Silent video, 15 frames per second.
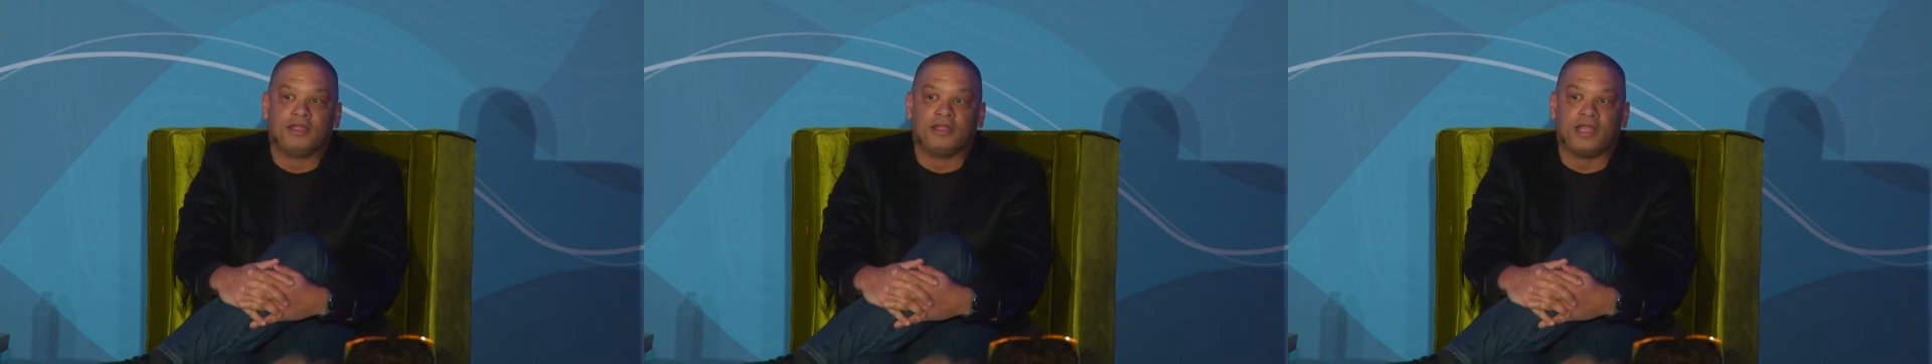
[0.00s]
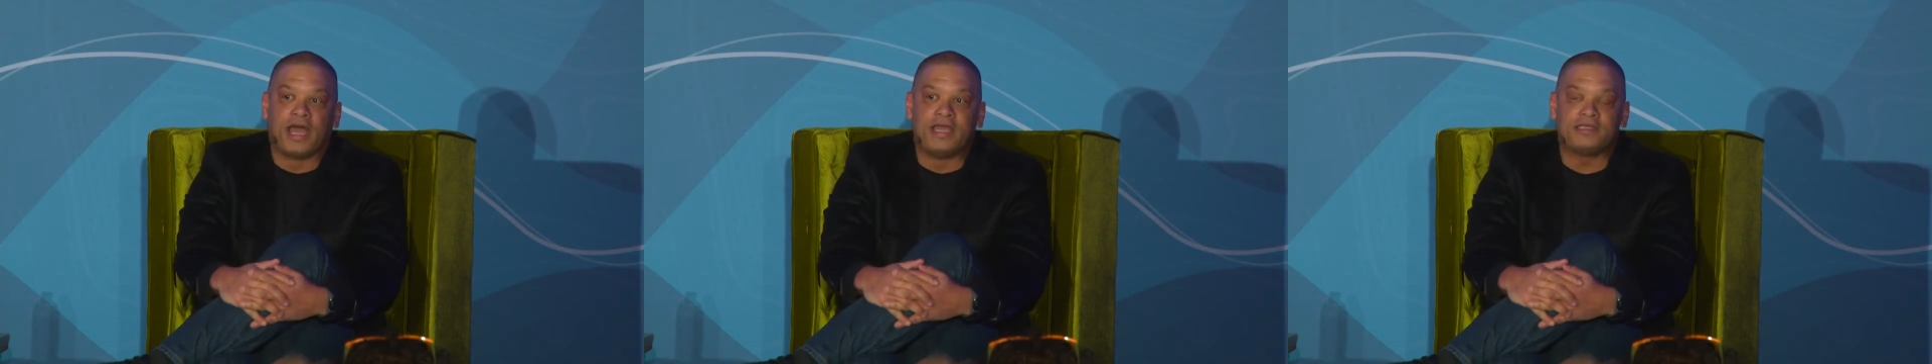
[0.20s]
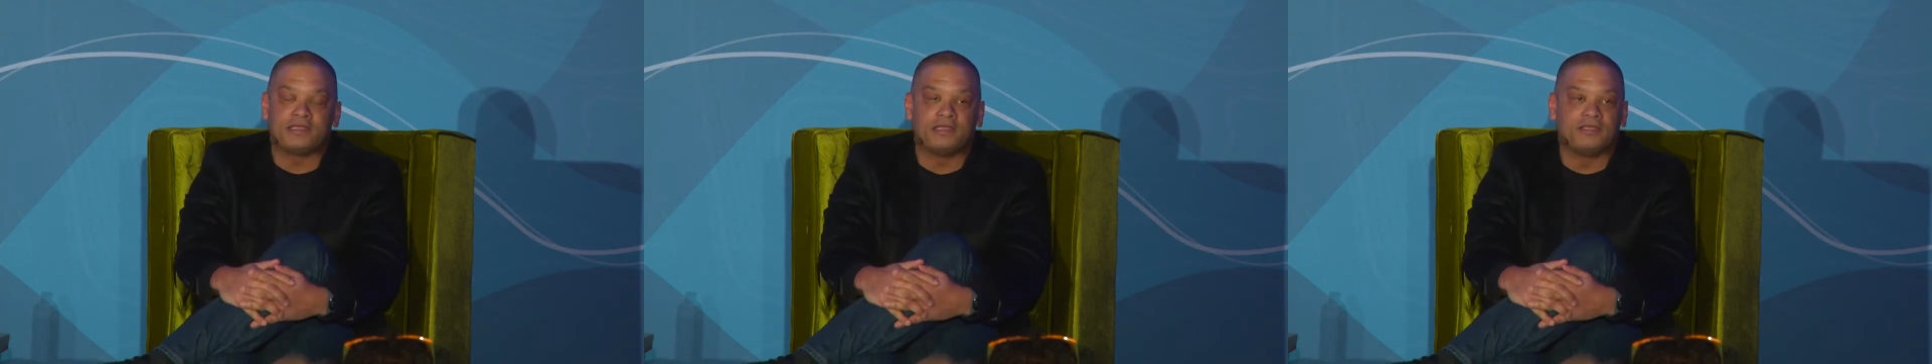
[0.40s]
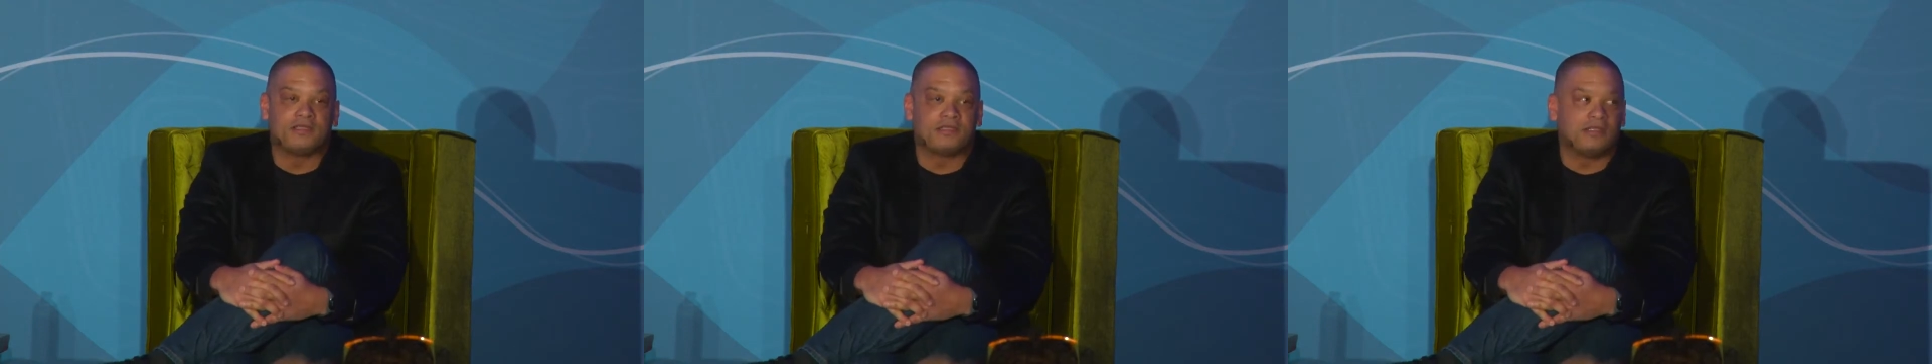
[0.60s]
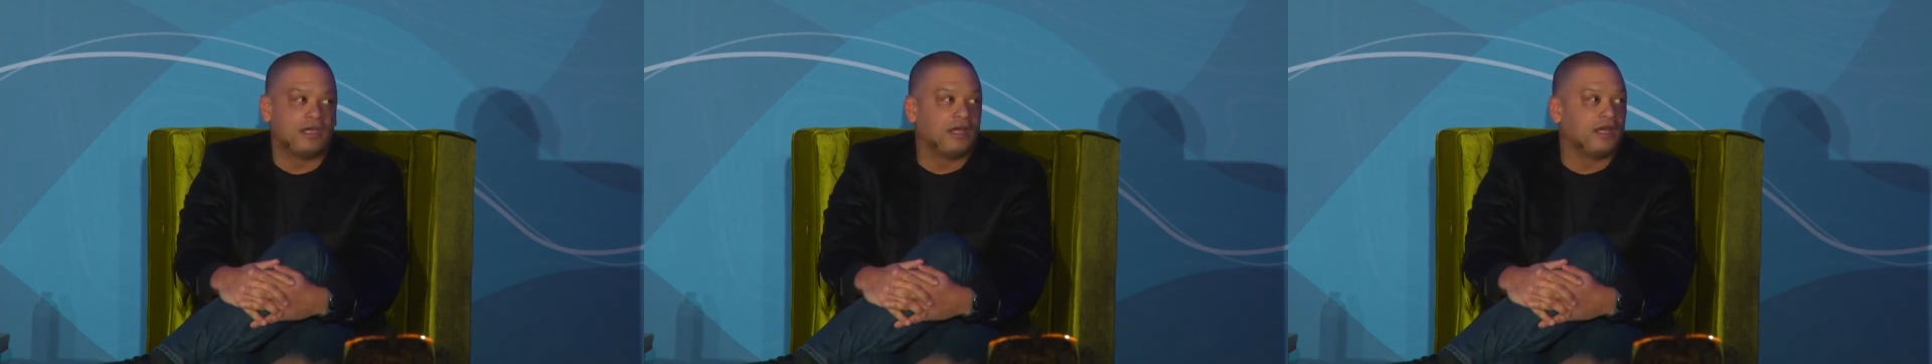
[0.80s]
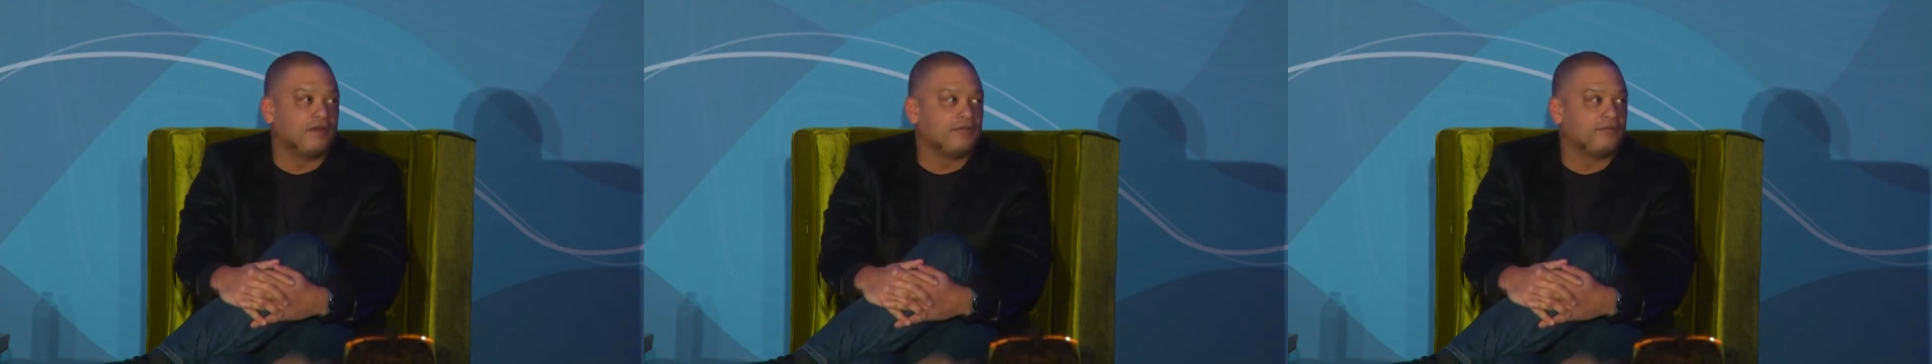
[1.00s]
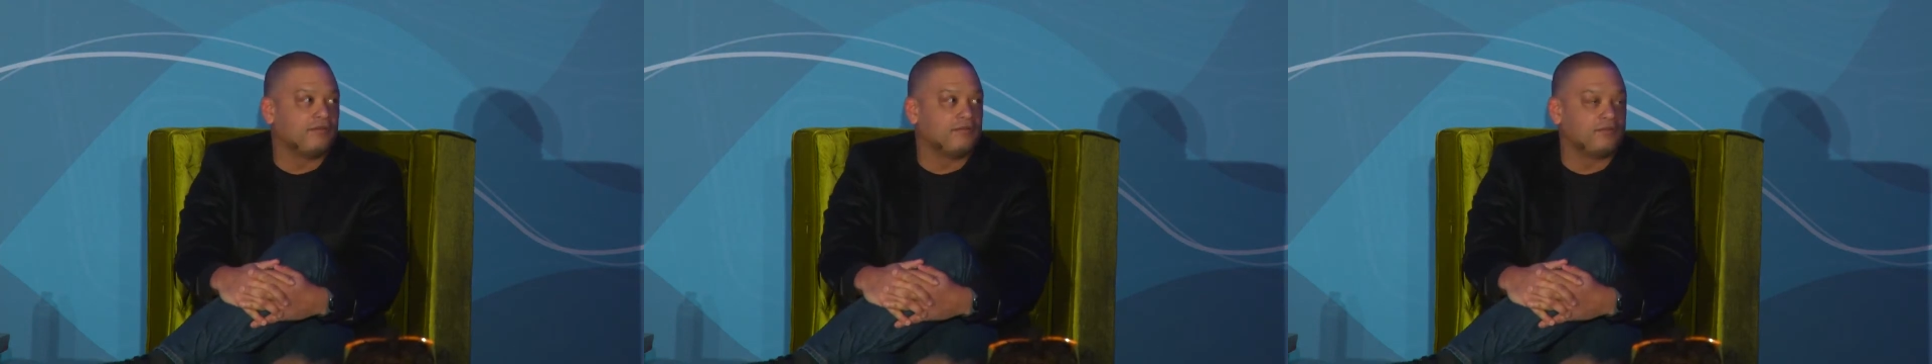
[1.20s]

licensed uh,